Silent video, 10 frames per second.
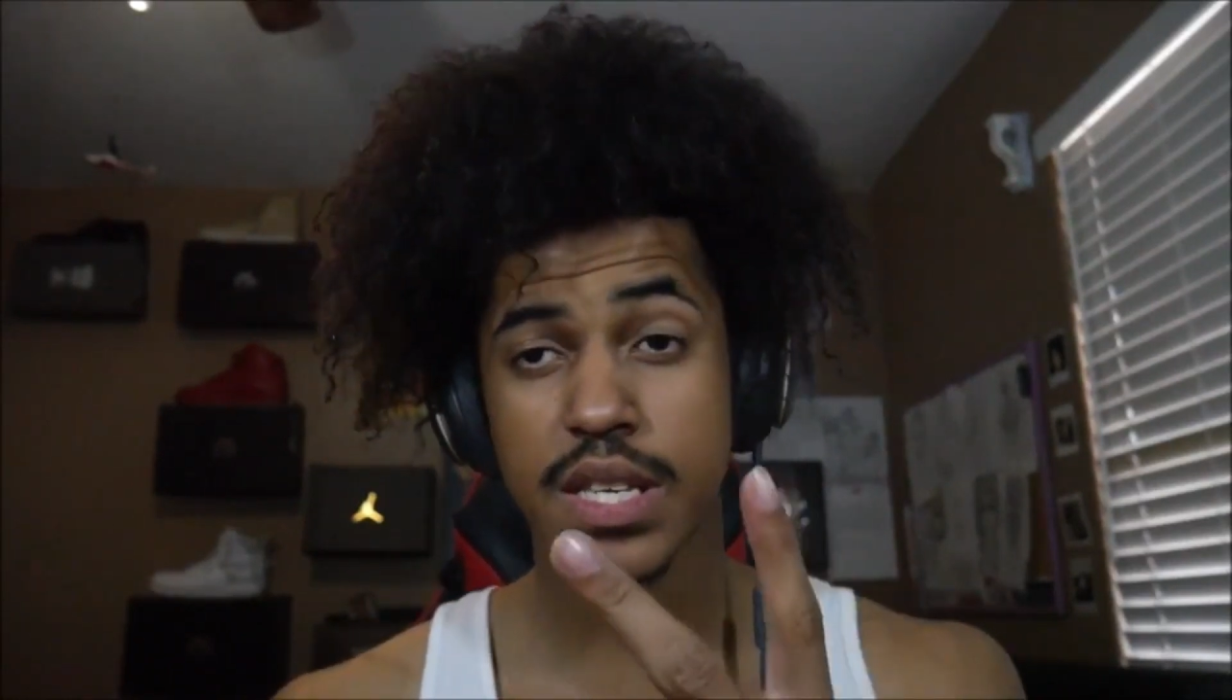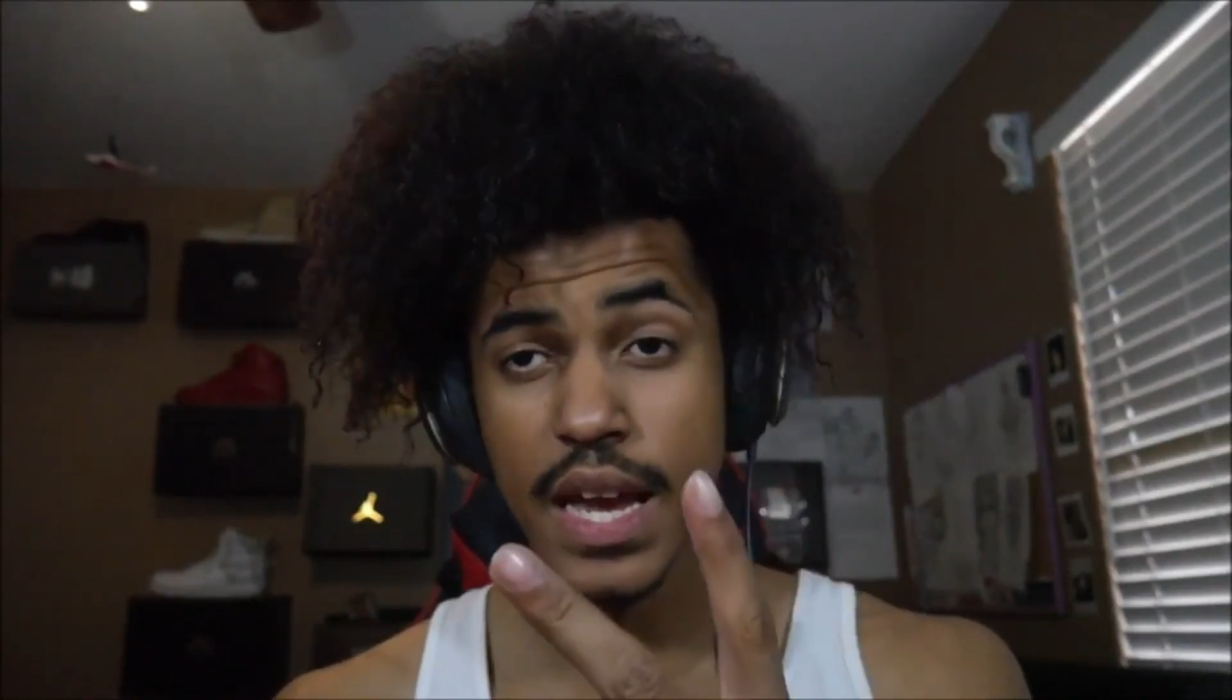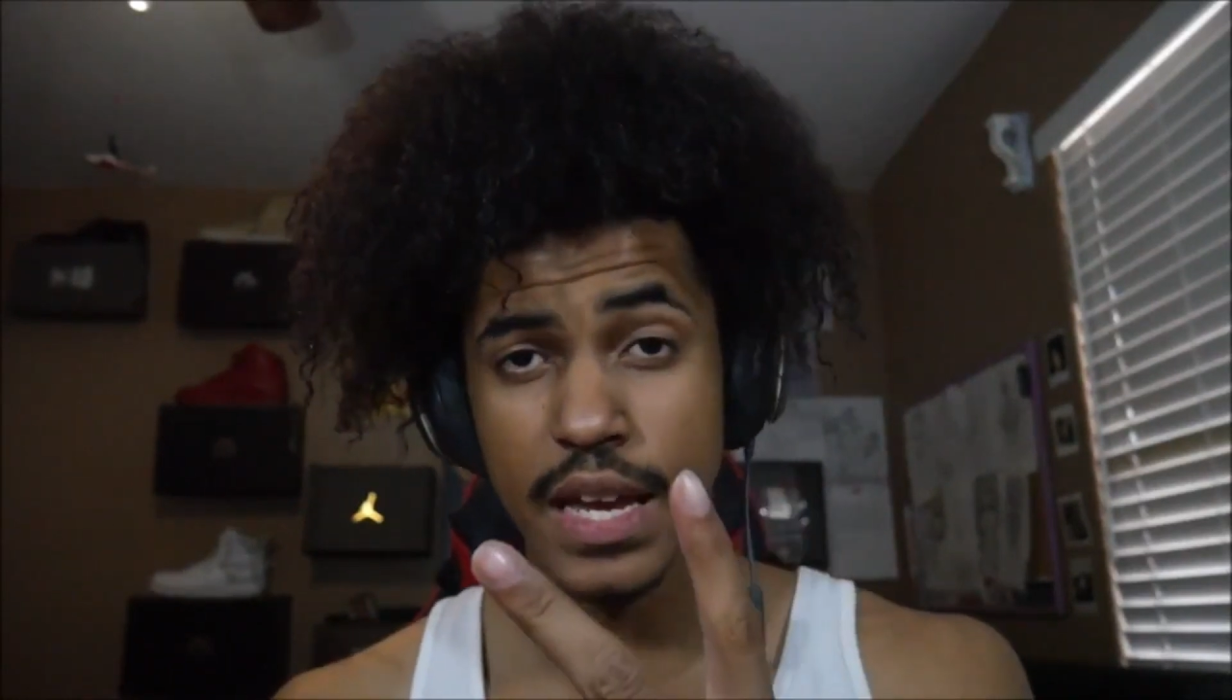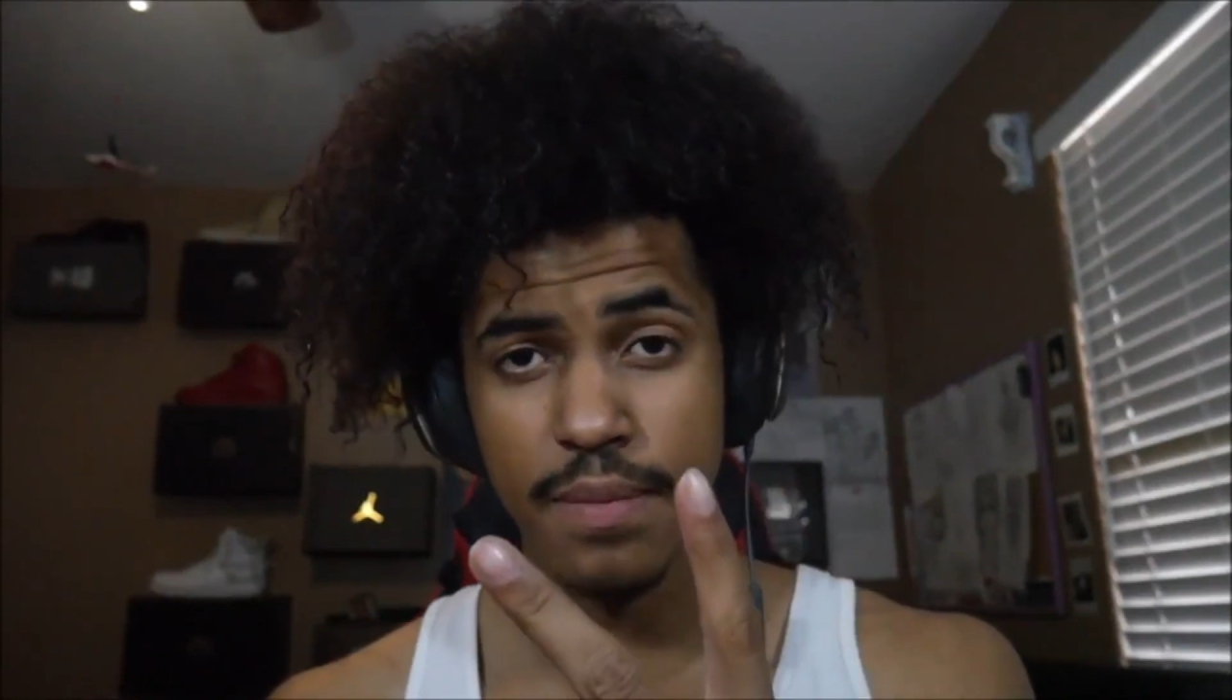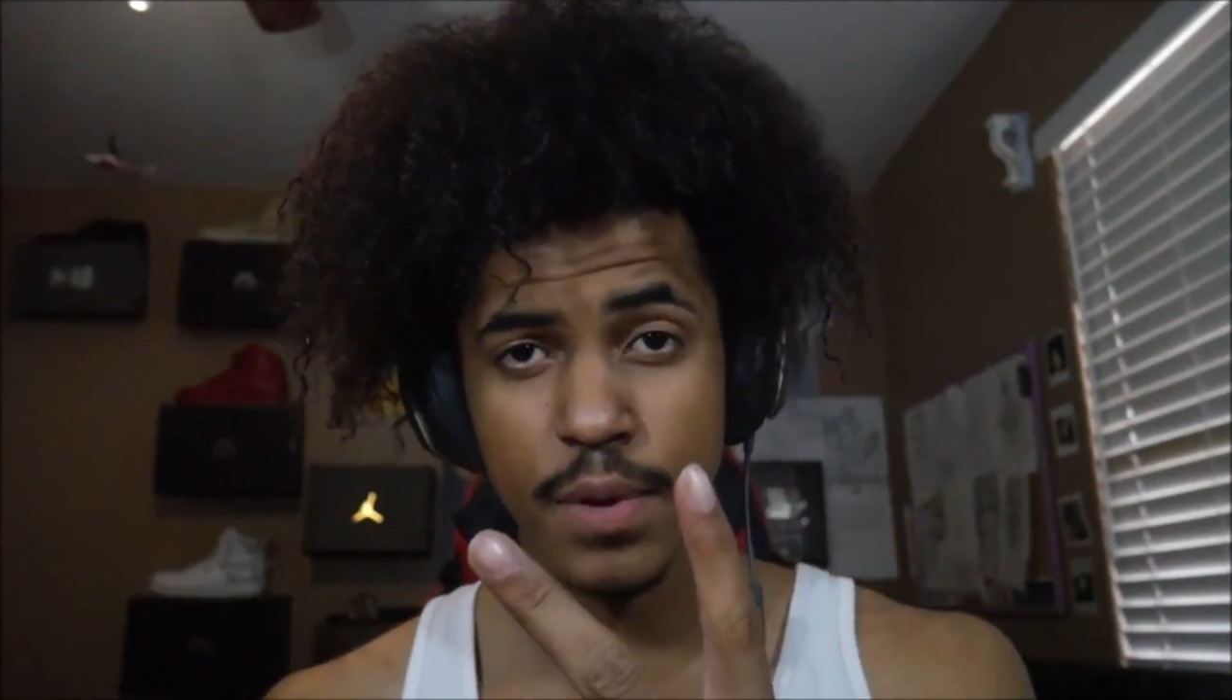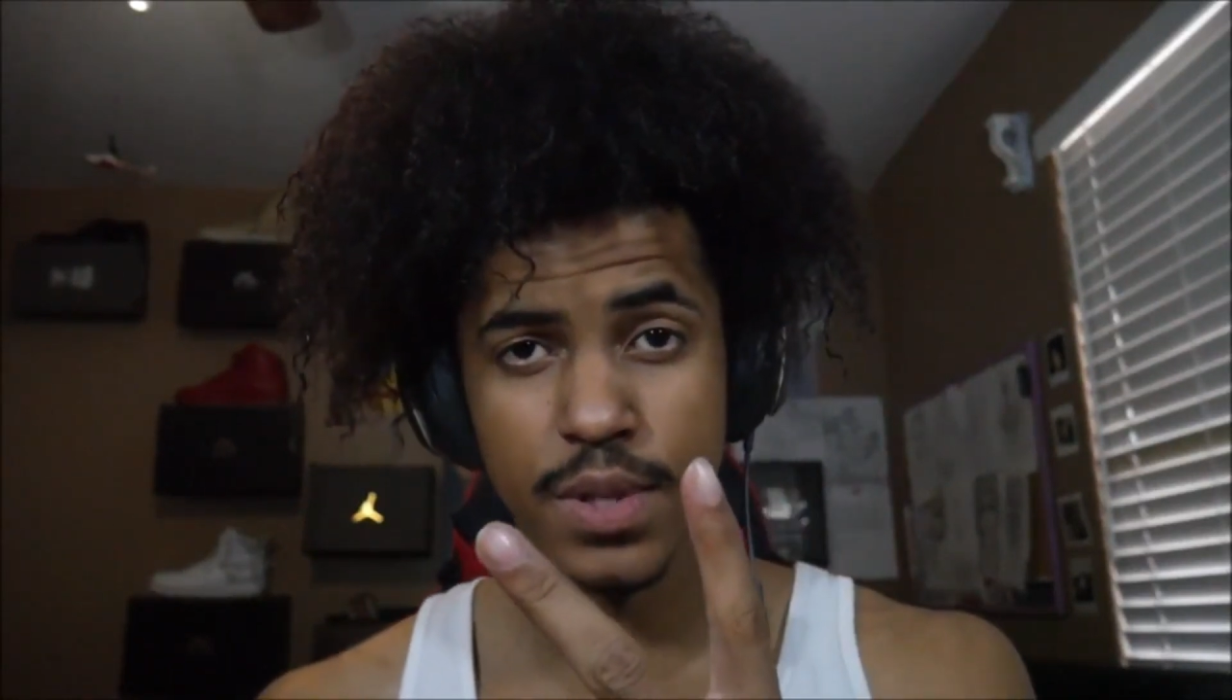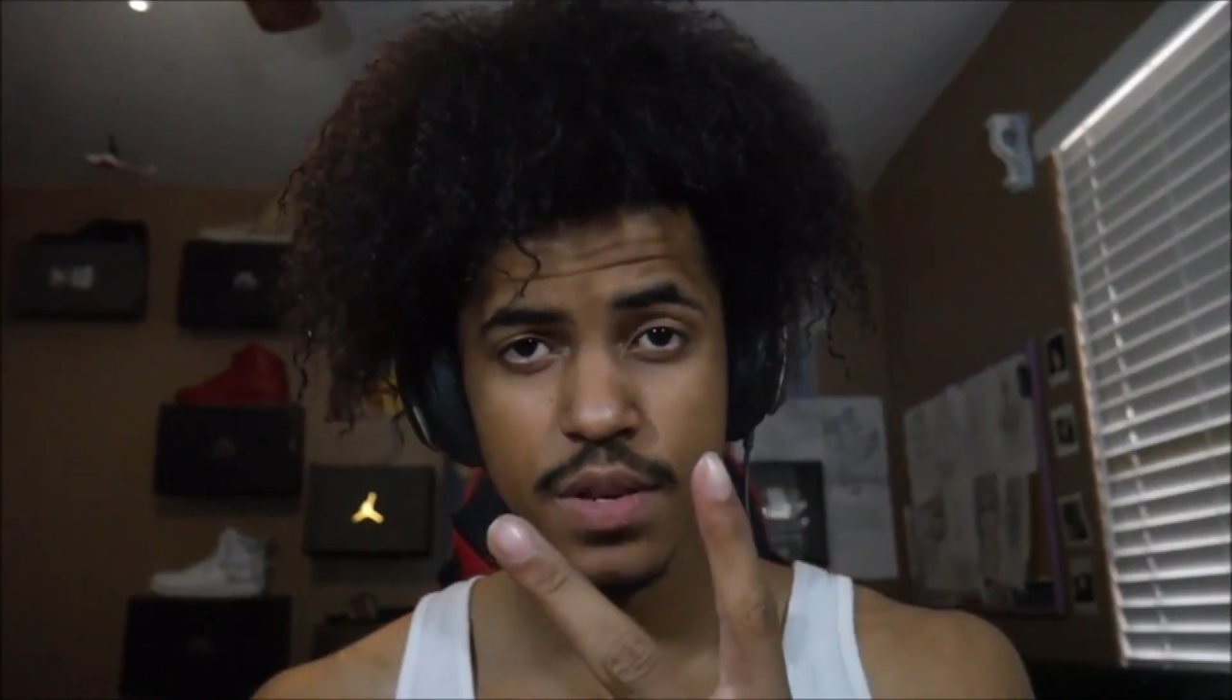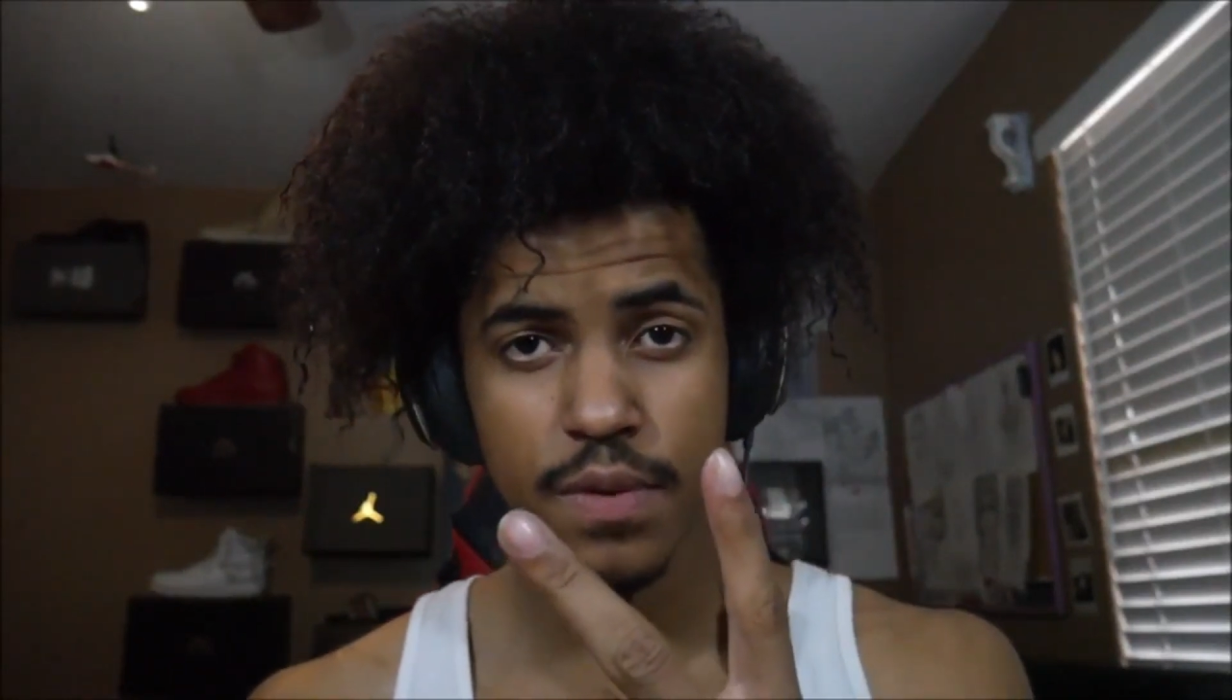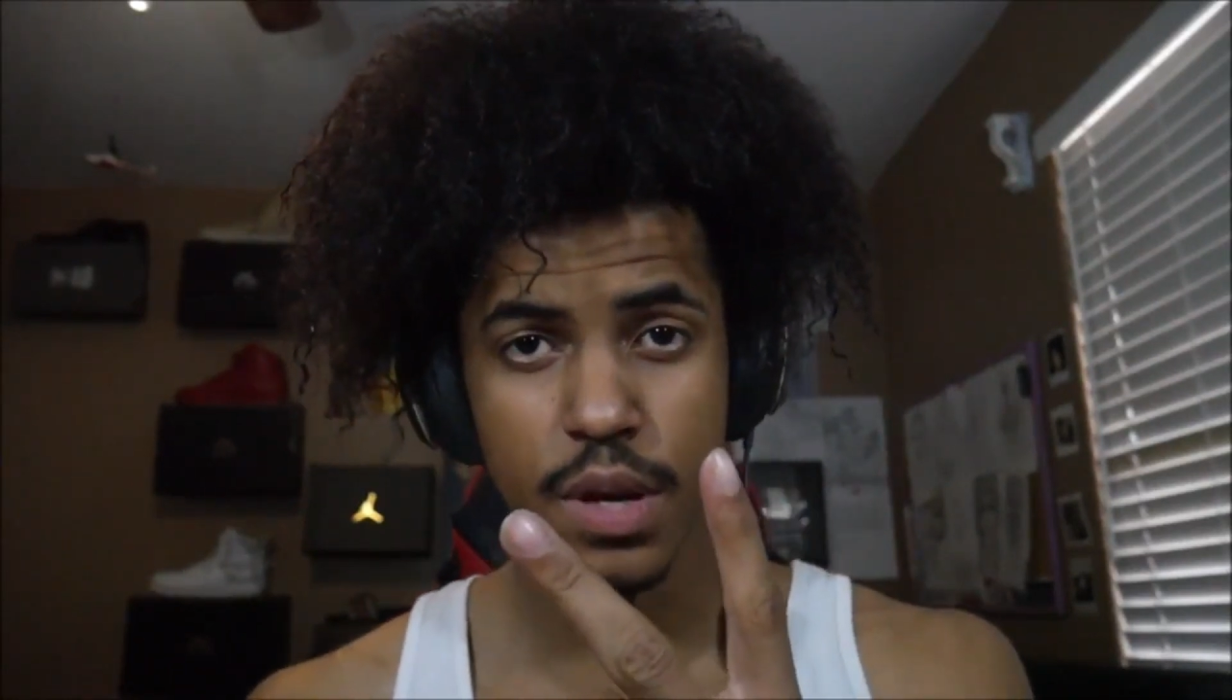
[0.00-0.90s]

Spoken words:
second music